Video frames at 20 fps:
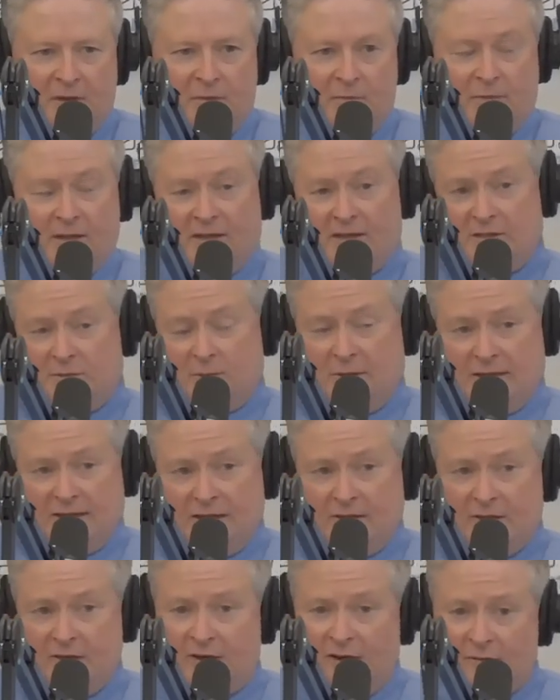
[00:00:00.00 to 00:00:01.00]
Because right
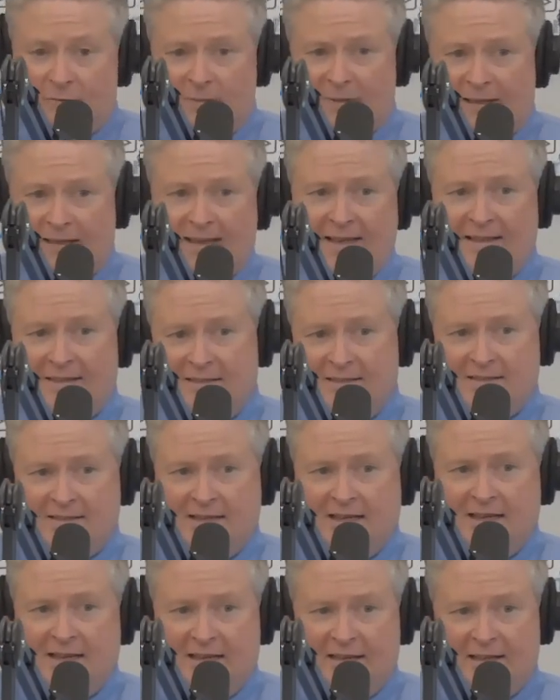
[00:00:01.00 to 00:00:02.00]
now the government can't
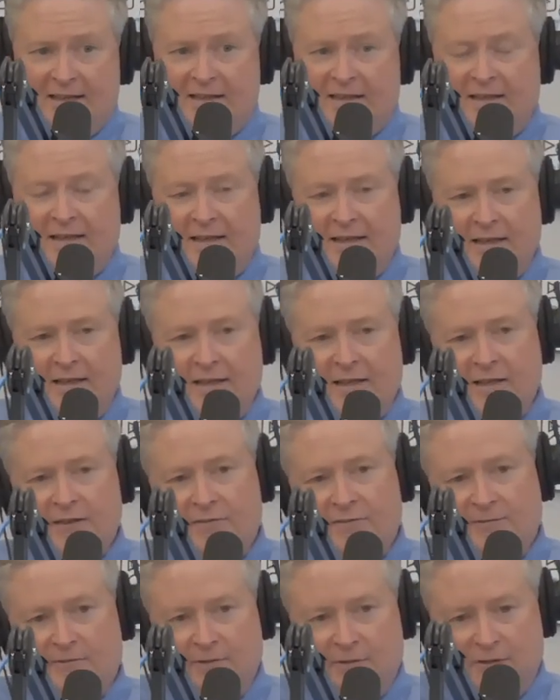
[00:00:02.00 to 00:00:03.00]
decide
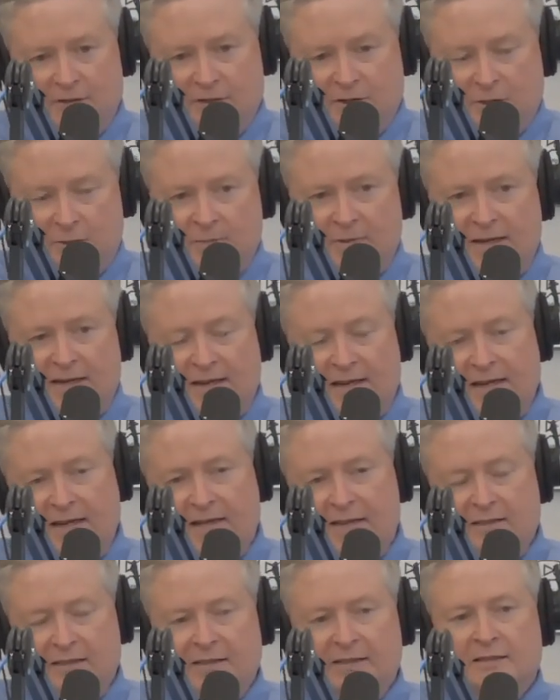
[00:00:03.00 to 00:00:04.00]
if
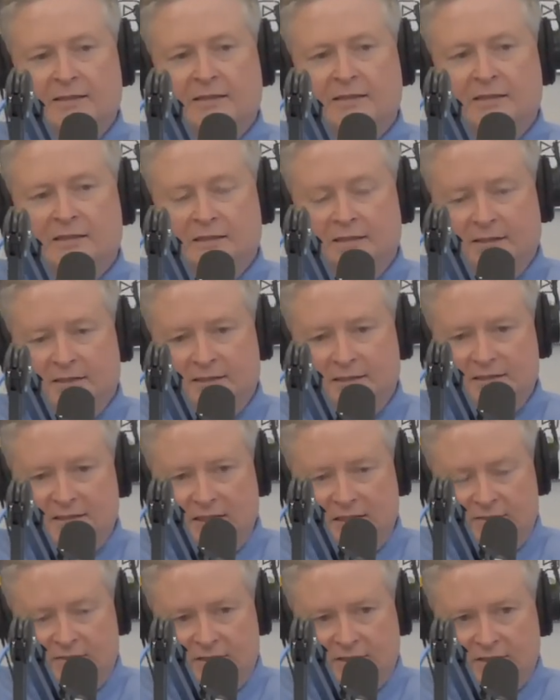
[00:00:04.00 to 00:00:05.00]
terminating
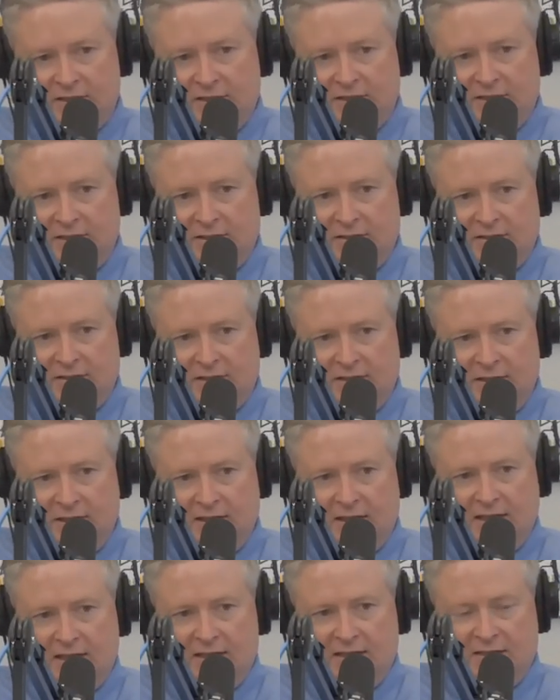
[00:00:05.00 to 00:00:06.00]
SEVIS
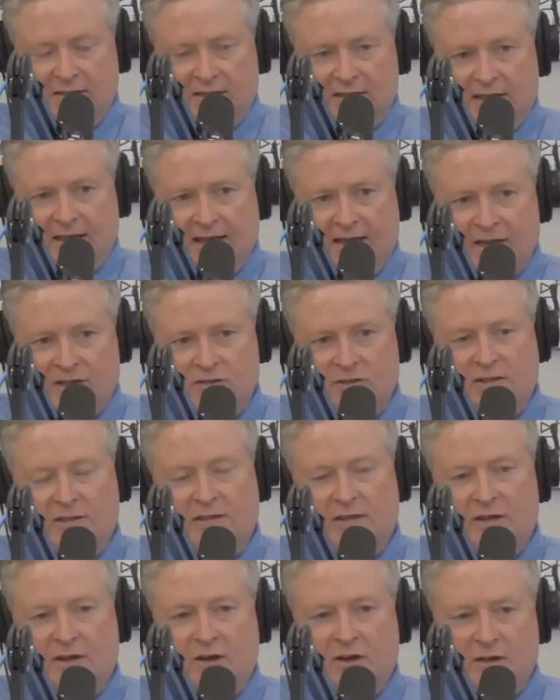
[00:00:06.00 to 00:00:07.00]
is actually
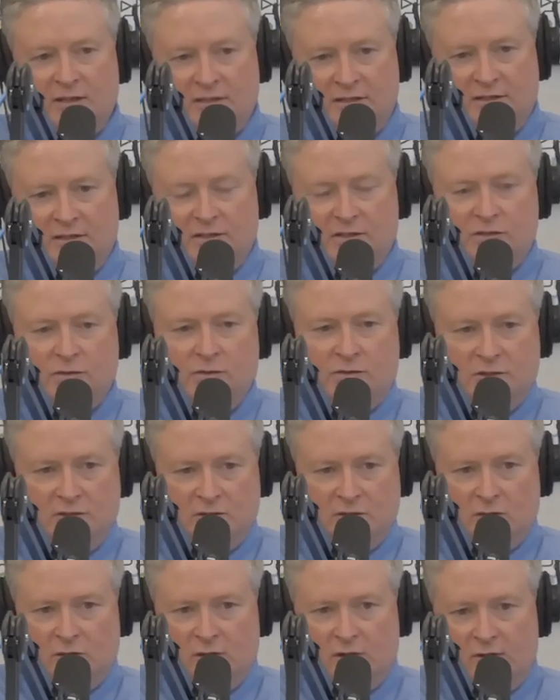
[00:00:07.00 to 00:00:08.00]
then causing the student
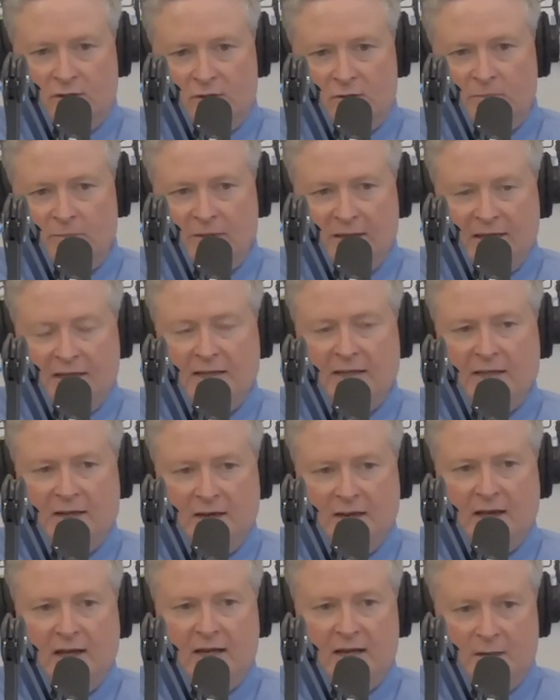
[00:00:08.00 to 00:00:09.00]
to no longer be a
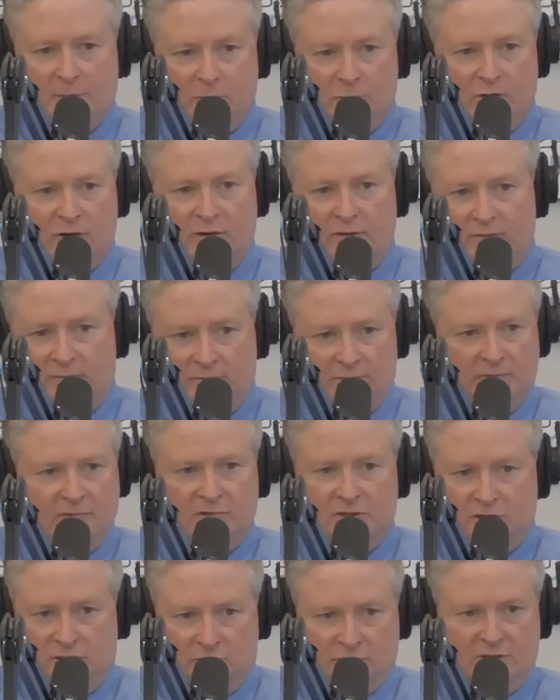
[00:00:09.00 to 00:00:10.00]
non-immigrant
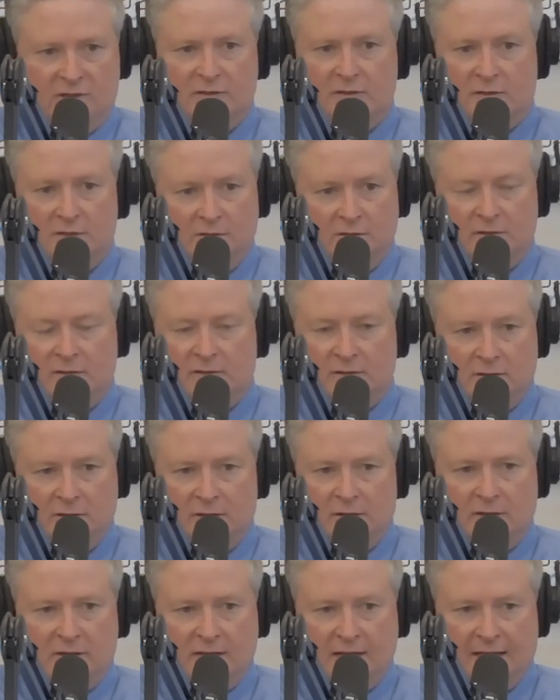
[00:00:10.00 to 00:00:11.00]
student
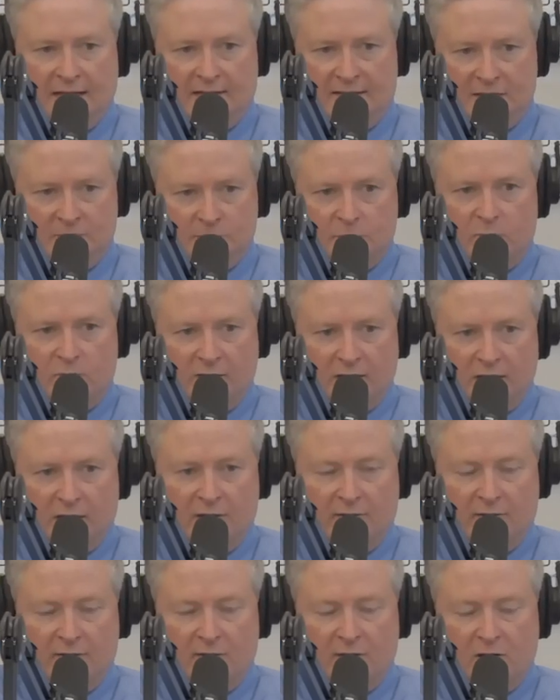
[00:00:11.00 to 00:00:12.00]
at this point
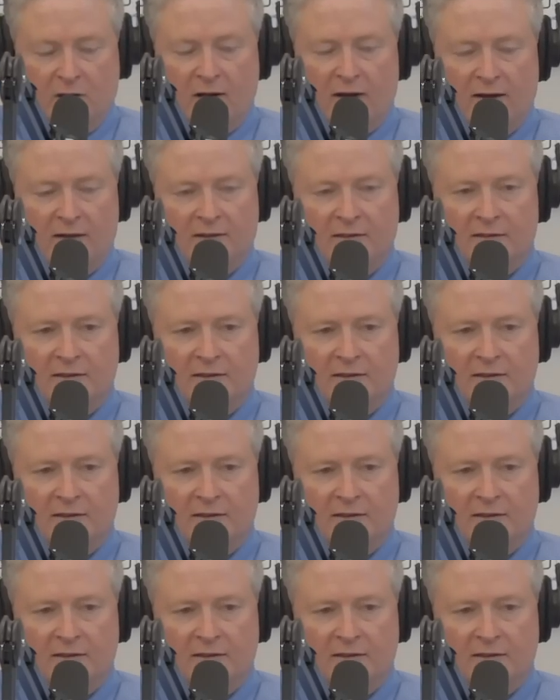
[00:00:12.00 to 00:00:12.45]
under the law.